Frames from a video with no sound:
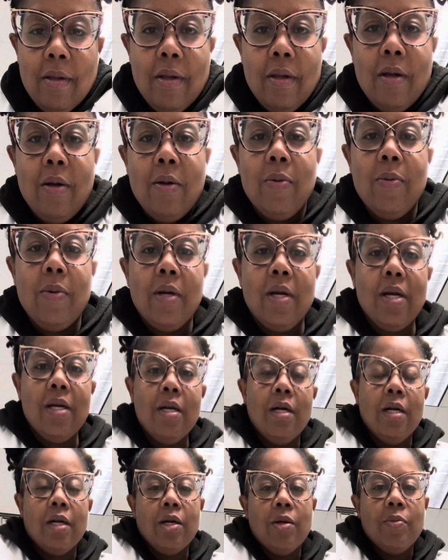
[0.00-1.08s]
Mm.
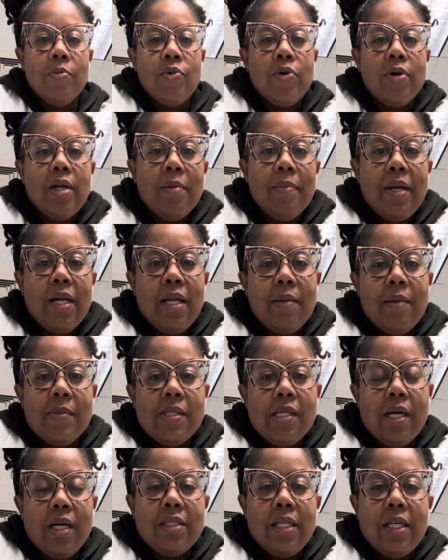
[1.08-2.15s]
Good morning, my name is
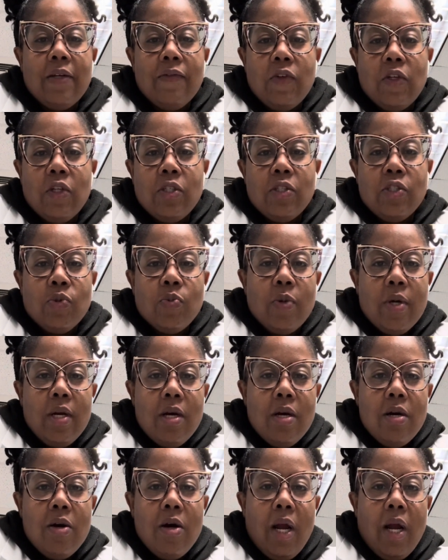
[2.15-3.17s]
Octavia Sherrill,